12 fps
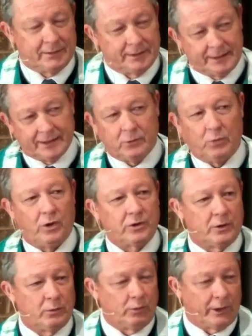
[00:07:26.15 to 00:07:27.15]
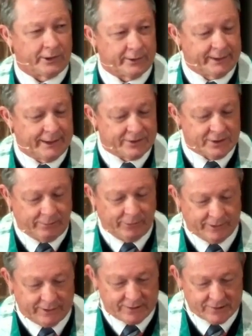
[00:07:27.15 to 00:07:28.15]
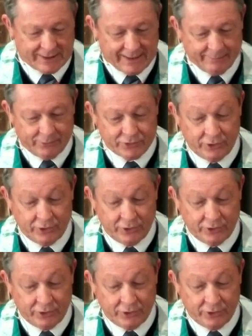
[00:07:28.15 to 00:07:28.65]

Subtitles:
then had to walk on water to catch up with the disciples,